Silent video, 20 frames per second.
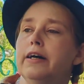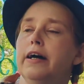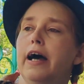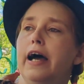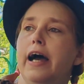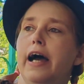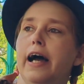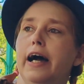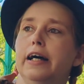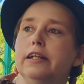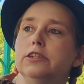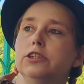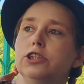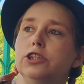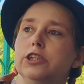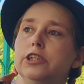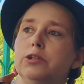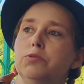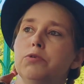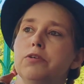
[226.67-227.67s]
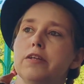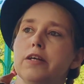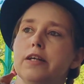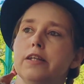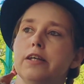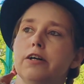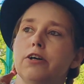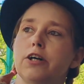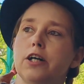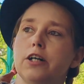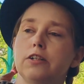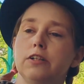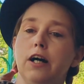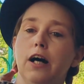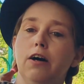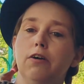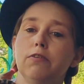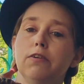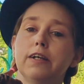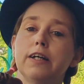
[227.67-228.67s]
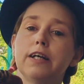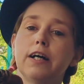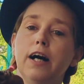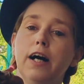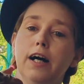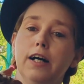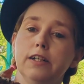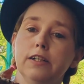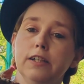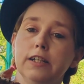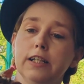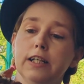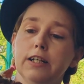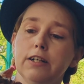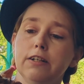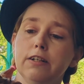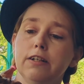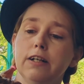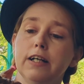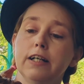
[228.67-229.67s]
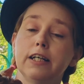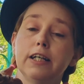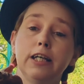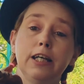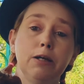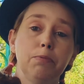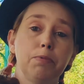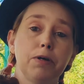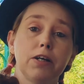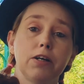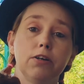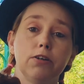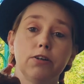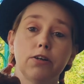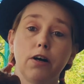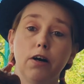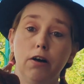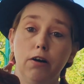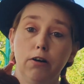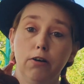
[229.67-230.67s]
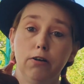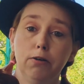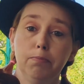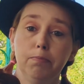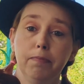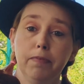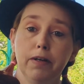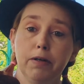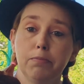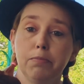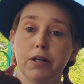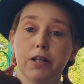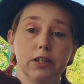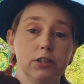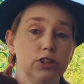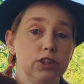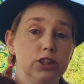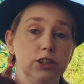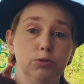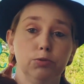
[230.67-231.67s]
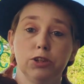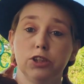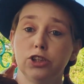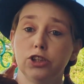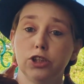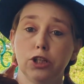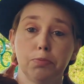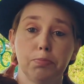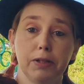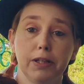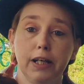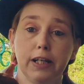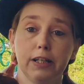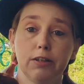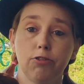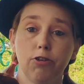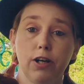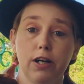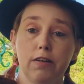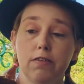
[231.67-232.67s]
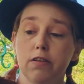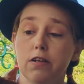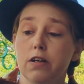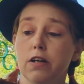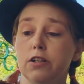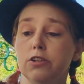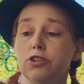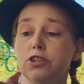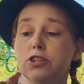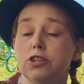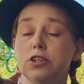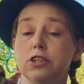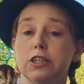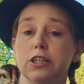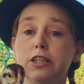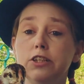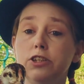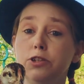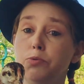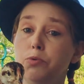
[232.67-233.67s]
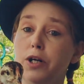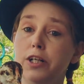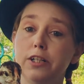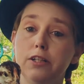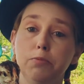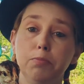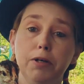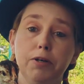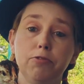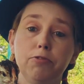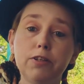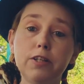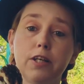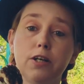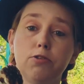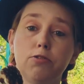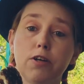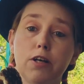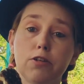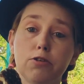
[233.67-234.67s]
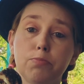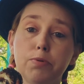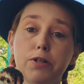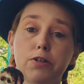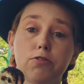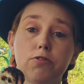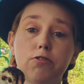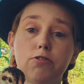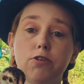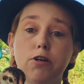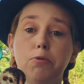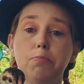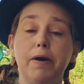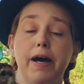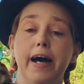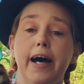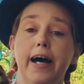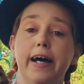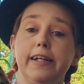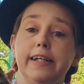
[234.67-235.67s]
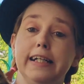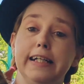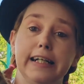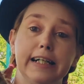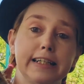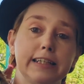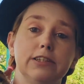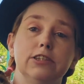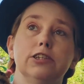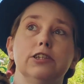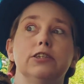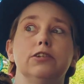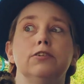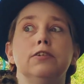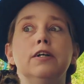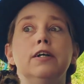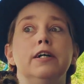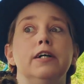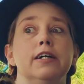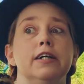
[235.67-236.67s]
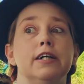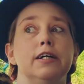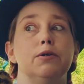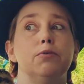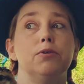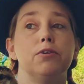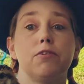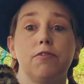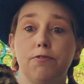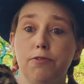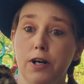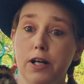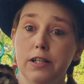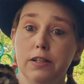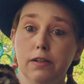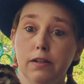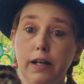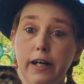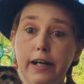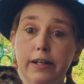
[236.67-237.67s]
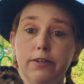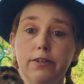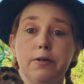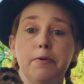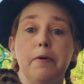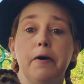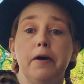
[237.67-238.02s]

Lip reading: And she was in there not only cuddling it and keeping her calm because she was chirping like crazy because she wanted to be with those other birds so bad, and I just was afraid to let her.